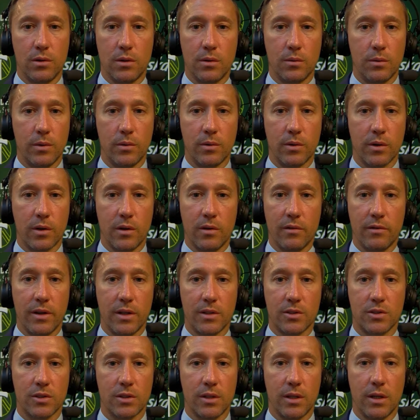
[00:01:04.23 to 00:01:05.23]
that we were going to
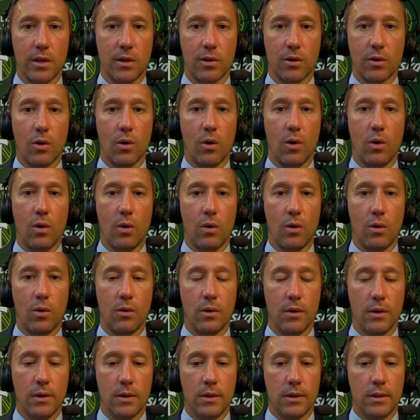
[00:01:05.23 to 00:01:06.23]
eventually get a
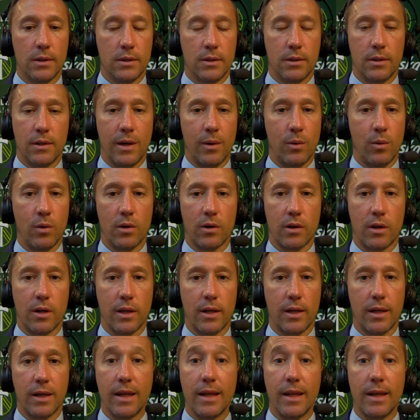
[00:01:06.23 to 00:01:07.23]
goal. And they weren't
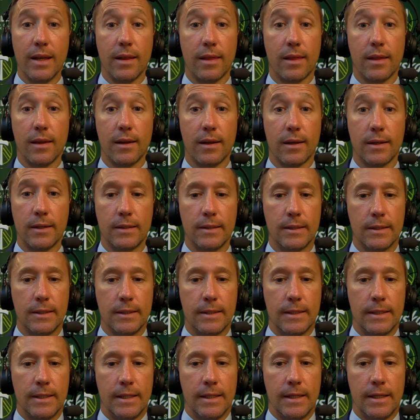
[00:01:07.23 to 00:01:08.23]
getting anything.
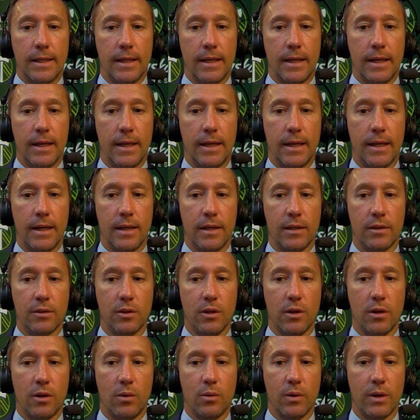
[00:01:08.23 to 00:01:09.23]
And,
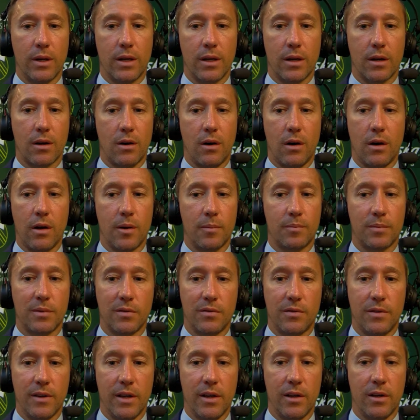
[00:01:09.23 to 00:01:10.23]
you know, we get caught up the
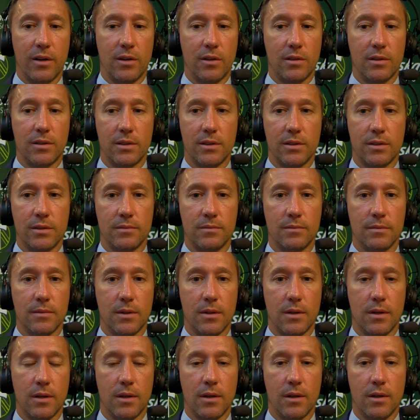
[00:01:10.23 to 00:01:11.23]
field and,
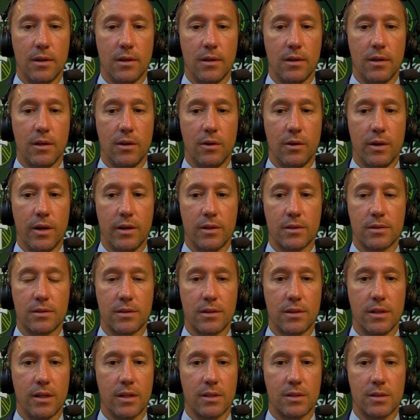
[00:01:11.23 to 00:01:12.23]
uh, you know,
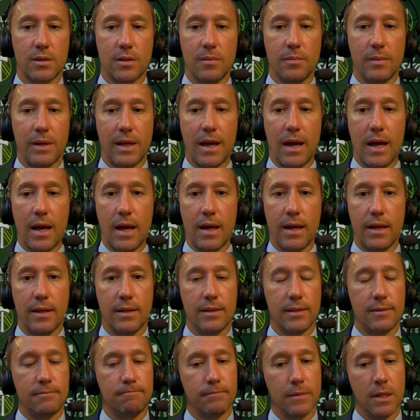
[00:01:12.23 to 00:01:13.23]
Hairston gets in
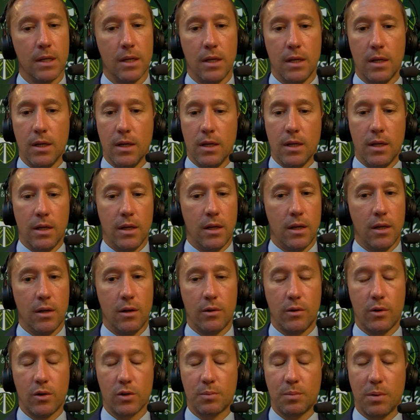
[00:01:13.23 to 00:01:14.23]
behind. And, you
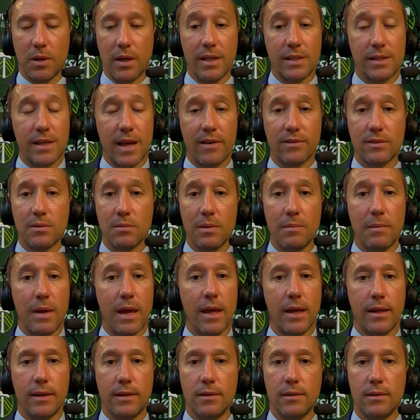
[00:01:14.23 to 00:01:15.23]
know, those plays have to be
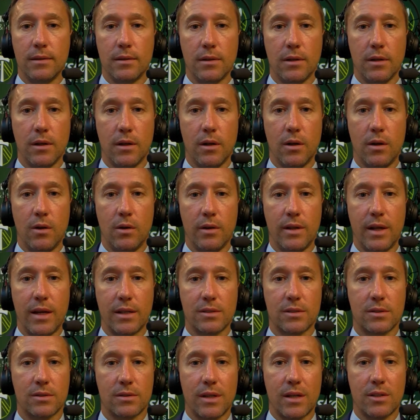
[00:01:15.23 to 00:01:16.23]
made, you know, and
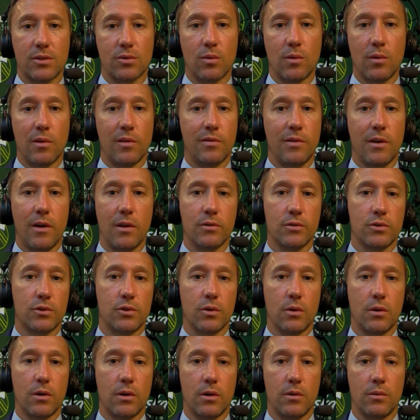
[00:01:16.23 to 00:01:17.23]
that's that's where we're falling
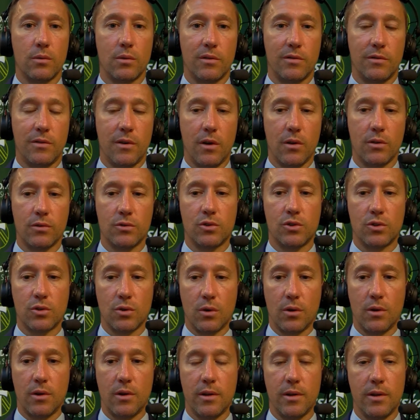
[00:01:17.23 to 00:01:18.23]
short. We're falling
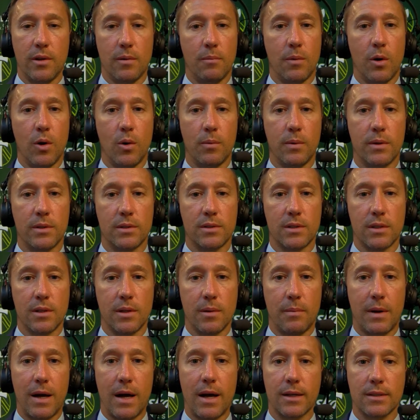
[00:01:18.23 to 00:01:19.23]
short in the moments, in
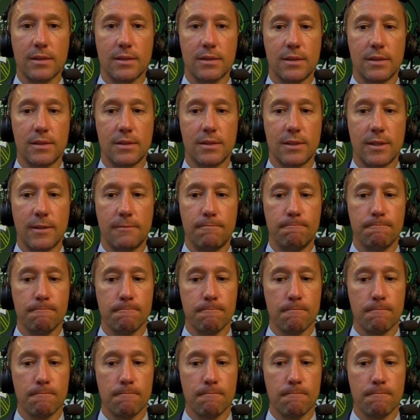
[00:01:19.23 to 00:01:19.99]
the boxes. And,